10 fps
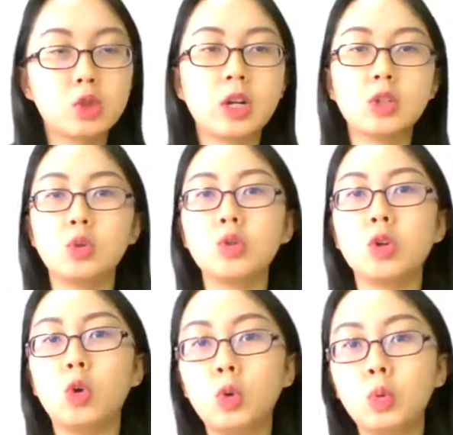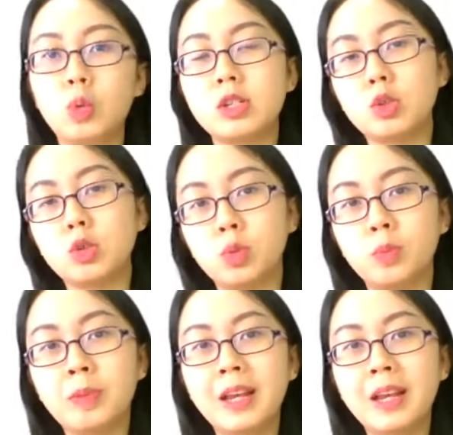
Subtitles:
try to use your own words to